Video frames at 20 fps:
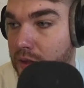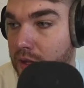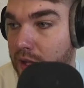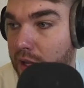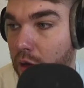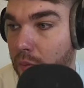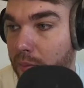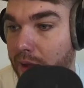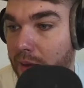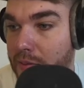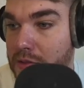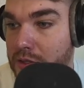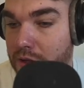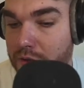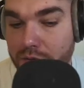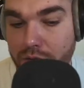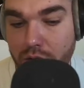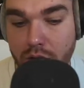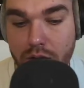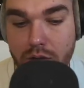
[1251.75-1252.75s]
He'll be
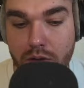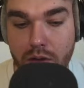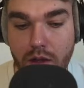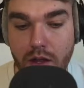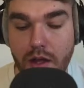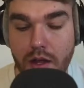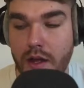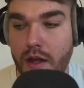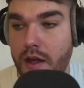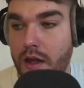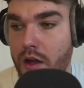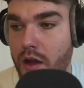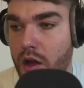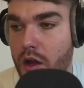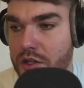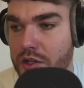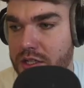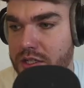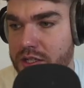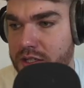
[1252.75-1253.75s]
absolutely fine.
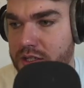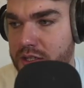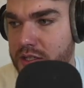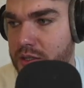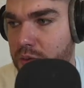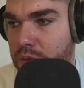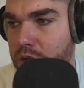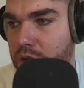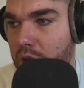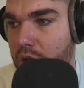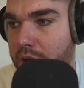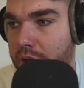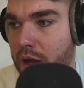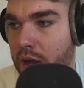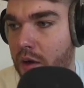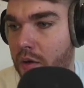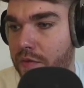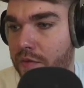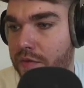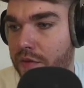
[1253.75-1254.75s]
Archie says it's still cutting
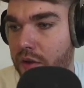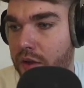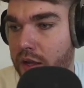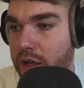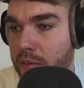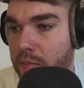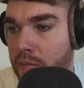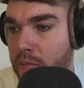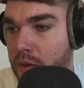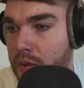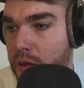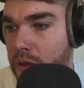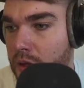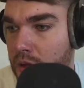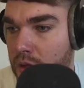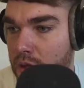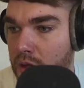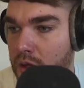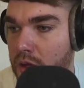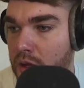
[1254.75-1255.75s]
out for him.
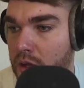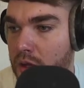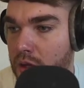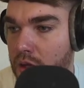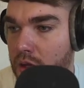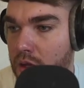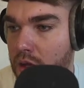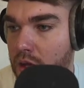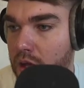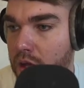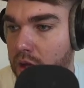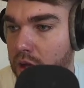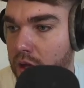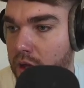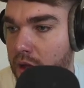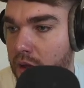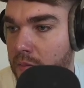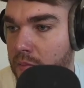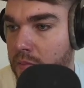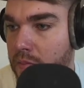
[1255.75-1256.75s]

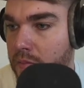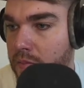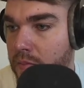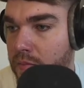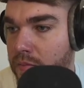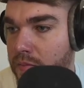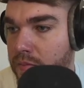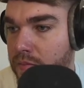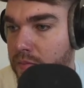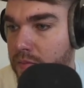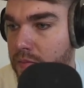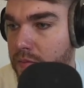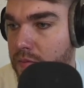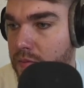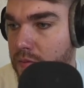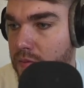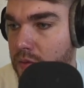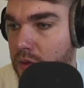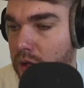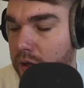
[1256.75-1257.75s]

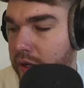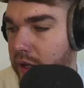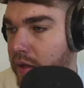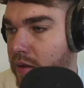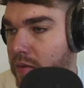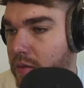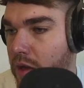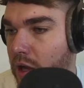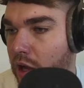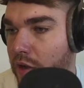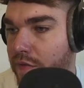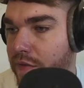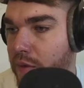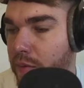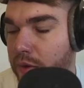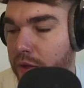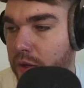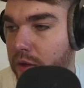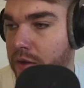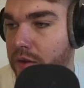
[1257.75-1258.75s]
Okay, well, hopefully
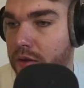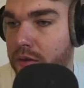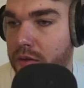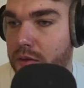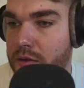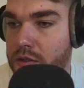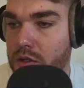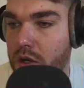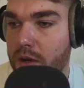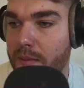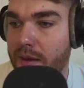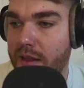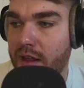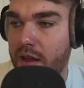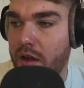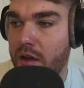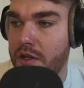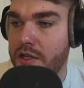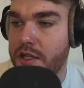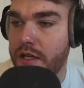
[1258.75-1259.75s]
we're good. Sorry about that,
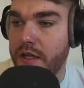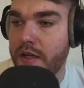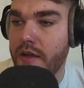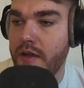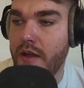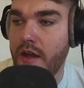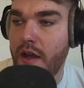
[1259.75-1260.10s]
Archie.